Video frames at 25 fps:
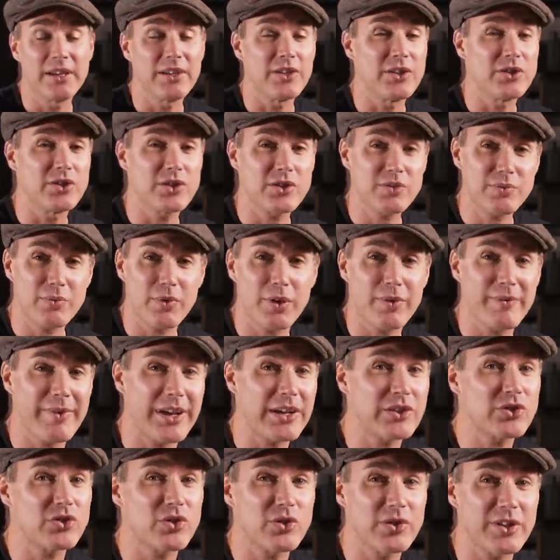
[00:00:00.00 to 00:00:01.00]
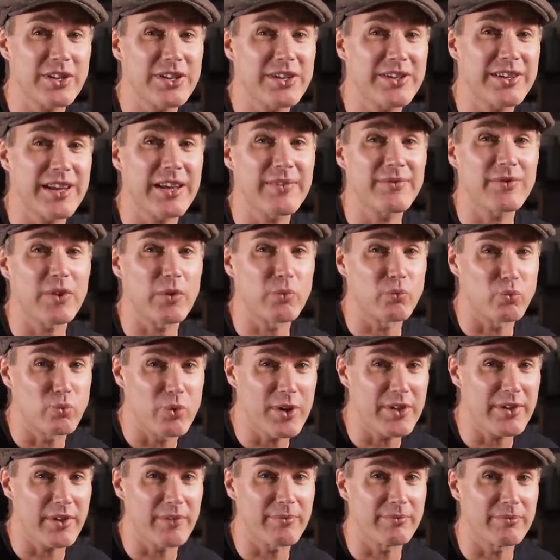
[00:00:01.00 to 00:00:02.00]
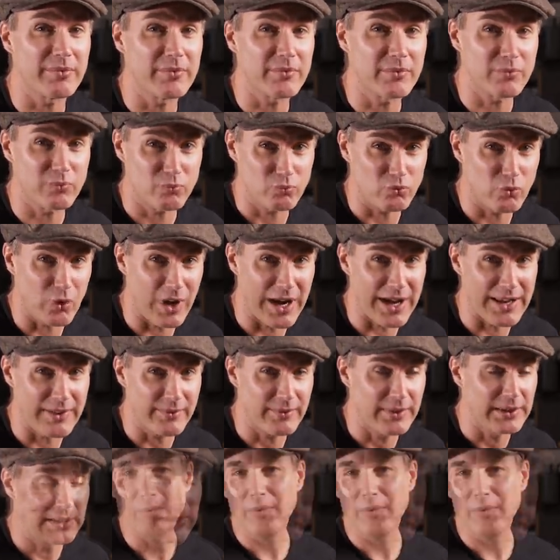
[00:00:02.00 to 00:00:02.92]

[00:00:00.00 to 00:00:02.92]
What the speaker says: You just want to make sure that you keep the rhythm right.